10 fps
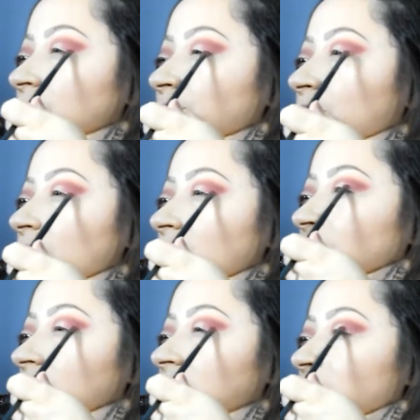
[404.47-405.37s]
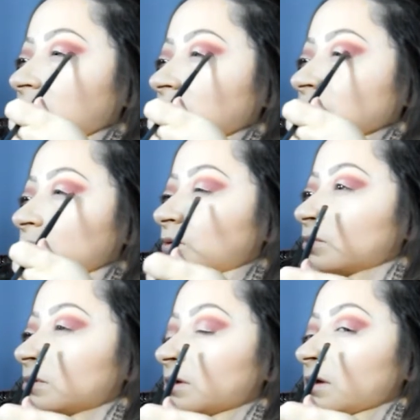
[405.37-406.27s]
part of the lid.
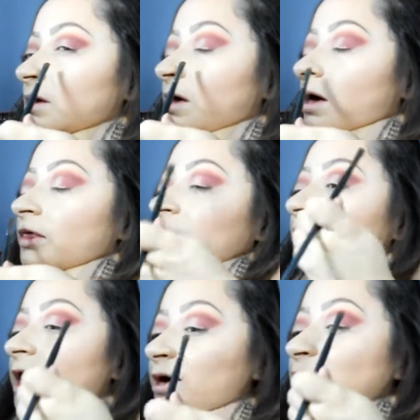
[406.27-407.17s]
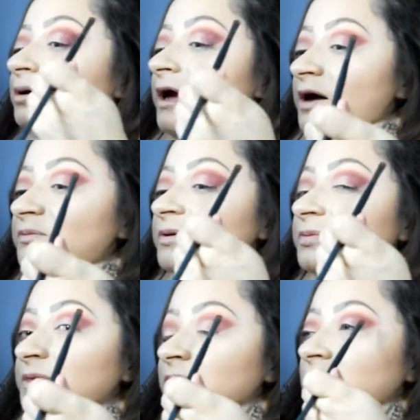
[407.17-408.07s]
So on the outer half
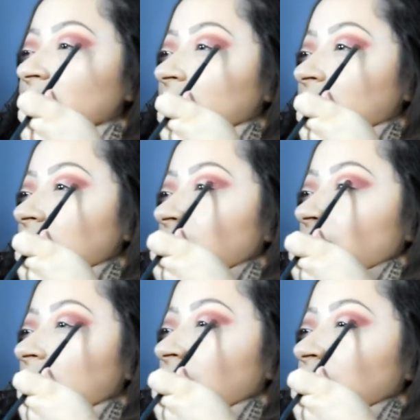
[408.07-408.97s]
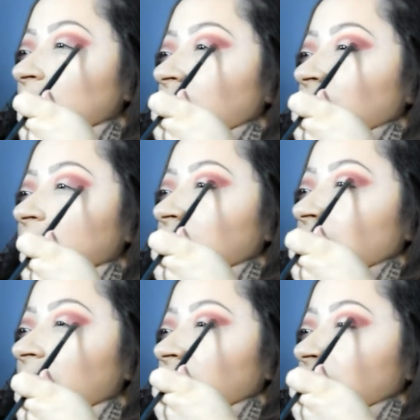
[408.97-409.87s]
of the lid, I'm
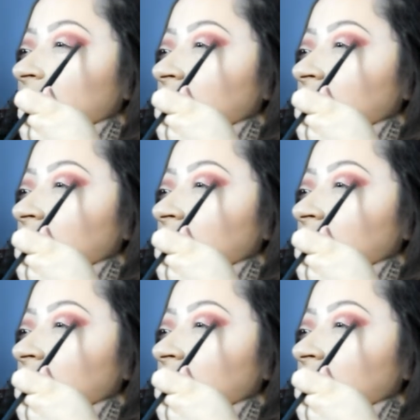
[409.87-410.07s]
applying